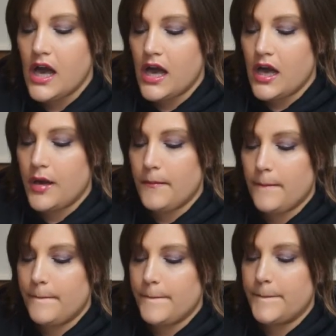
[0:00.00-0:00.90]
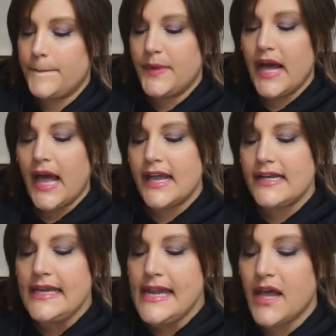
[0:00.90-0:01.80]
But I
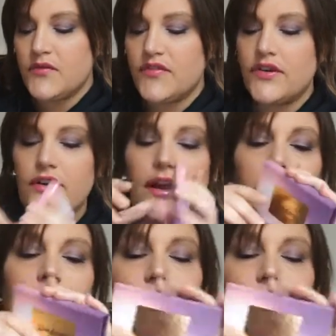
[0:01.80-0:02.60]
never